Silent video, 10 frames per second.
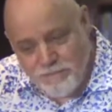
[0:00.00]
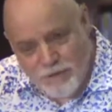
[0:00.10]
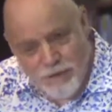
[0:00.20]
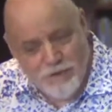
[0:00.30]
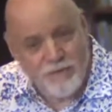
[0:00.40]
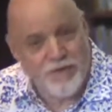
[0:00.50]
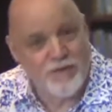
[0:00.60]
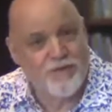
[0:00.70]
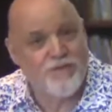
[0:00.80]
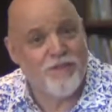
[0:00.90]

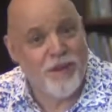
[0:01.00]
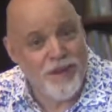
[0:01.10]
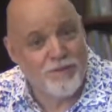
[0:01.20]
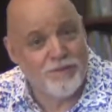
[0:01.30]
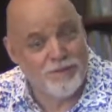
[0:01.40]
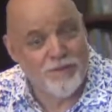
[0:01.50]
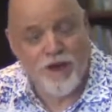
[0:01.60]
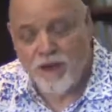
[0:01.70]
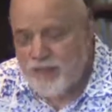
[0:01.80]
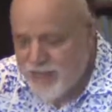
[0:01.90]
permanent for the house of
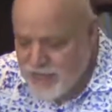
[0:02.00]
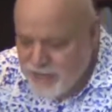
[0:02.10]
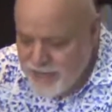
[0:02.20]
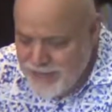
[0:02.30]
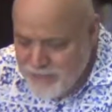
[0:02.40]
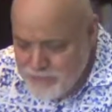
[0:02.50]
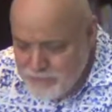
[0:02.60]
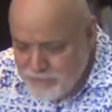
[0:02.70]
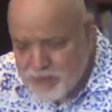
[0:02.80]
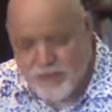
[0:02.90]
God. Let's
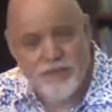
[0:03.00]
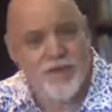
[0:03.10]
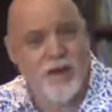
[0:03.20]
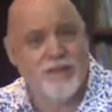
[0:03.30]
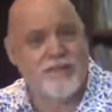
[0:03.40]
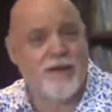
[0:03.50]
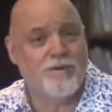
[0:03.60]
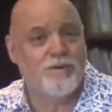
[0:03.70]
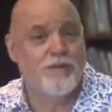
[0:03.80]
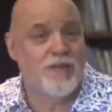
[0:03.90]
build God's
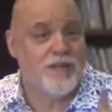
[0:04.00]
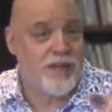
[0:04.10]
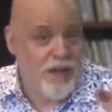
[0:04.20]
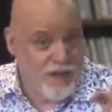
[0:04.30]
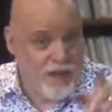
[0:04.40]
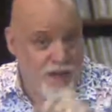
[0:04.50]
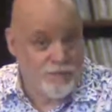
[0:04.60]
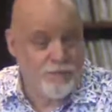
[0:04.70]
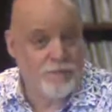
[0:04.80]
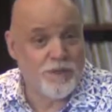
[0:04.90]
house, and God
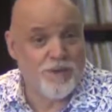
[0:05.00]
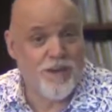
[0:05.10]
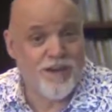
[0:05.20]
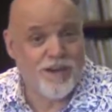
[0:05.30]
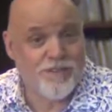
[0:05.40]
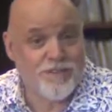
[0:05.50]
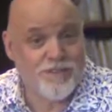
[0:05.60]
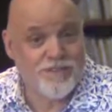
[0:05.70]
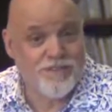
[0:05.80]
will build our house.